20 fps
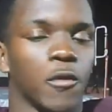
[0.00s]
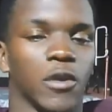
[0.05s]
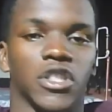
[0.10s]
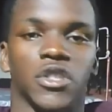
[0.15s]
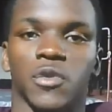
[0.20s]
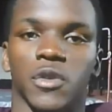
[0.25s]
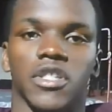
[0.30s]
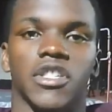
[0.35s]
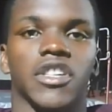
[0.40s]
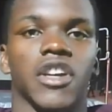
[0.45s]
we
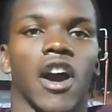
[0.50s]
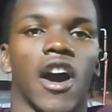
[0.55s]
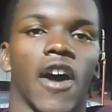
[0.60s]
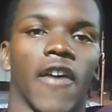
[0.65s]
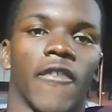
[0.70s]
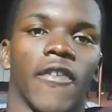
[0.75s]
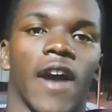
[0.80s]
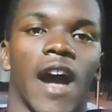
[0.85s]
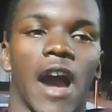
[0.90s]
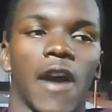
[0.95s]
switch it
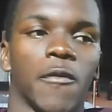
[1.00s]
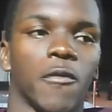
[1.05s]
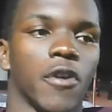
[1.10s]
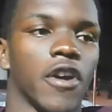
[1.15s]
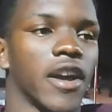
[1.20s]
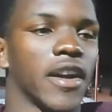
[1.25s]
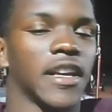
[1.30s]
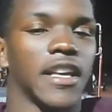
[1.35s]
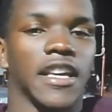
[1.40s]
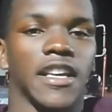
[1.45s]
off, I
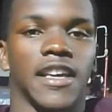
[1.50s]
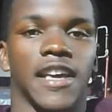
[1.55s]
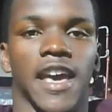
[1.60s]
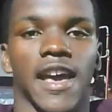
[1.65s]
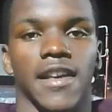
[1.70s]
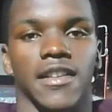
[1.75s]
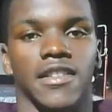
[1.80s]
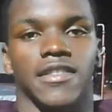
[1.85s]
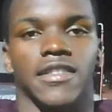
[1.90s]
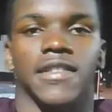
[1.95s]
run, he
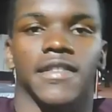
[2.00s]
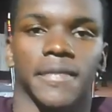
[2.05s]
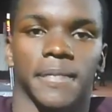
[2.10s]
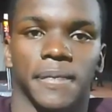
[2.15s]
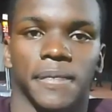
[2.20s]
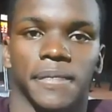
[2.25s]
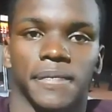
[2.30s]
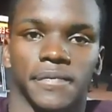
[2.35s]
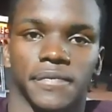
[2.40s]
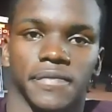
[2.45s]
catch.
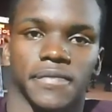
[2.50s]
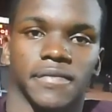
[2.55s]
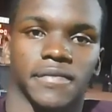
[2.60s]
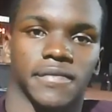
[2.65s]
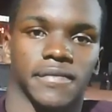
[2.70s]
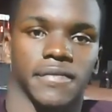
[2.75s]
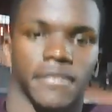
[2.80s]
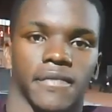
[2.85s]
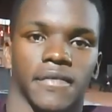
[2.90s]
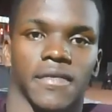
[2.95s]

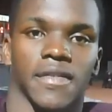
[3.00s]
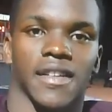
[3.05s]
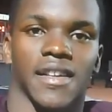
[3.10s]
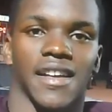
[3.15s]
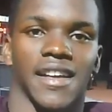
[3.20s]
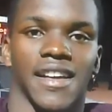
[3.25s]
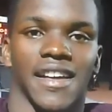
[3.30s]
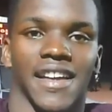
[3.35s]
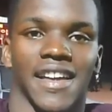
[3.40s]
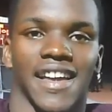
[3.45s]
You just went
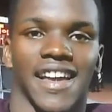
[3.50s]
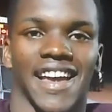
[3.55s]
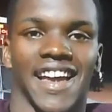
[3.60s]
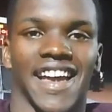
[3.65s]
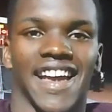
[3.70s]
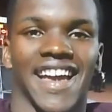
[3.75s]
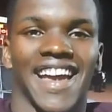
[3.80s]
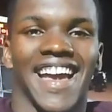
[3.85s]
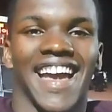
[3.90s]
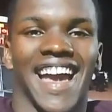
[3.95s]
first a little
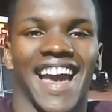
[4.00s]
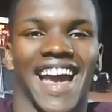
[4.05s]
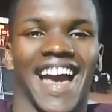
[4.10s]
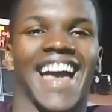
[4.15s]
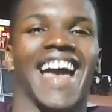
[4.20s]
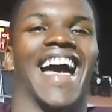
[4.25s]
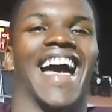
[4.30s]
bit tonight.